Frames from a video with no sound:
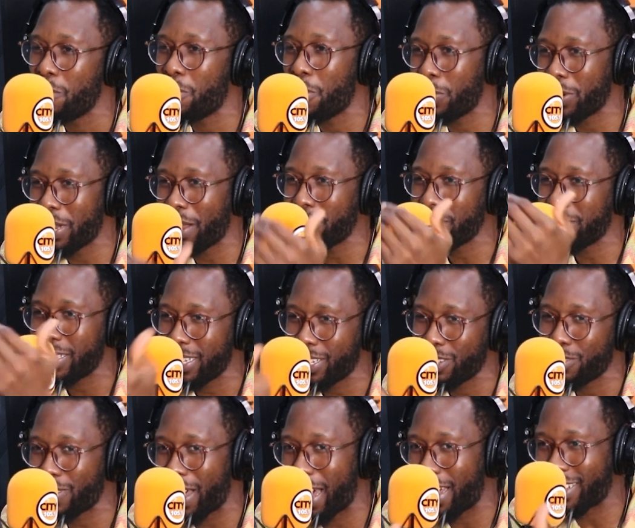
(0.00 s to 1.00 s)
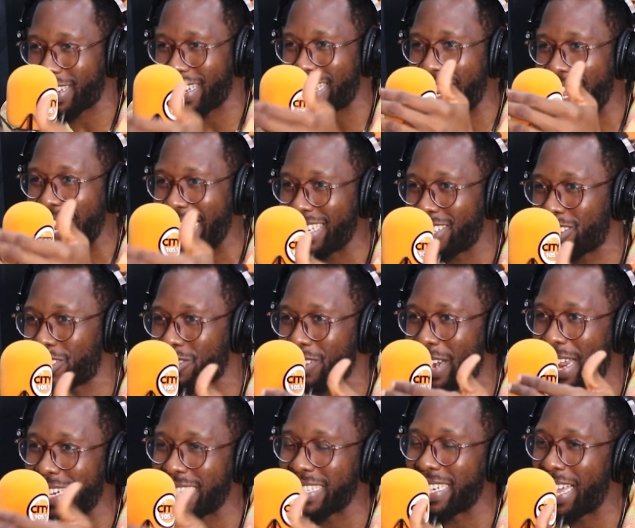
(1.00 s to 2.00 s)
But with everything you've outlined
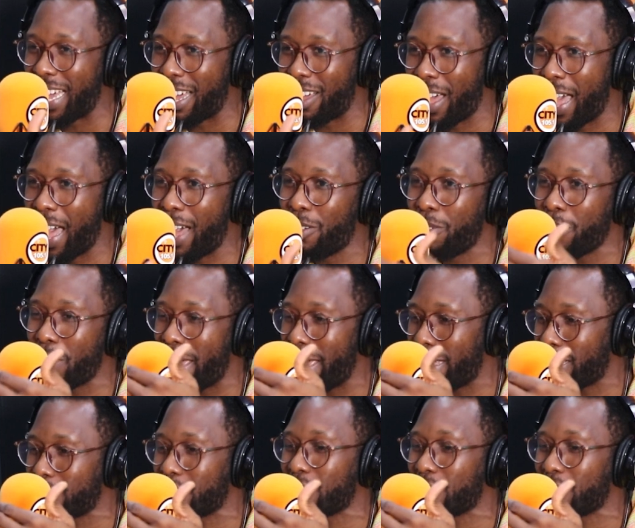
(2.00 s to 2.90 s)
right now, how